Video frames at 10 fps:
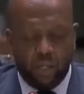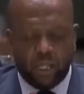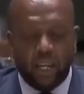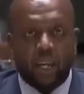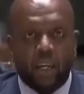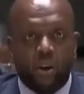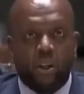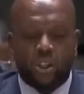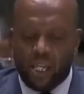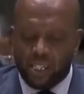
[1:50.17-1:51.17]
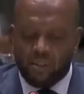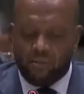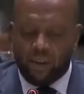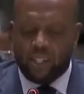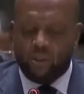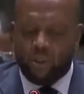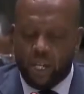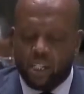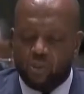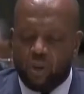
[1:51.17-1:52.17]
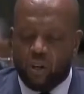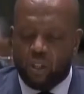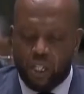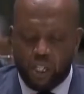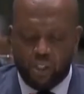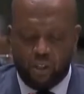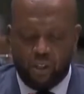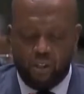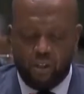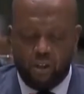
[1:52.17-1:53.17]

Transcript: but they cannot justify today's recognition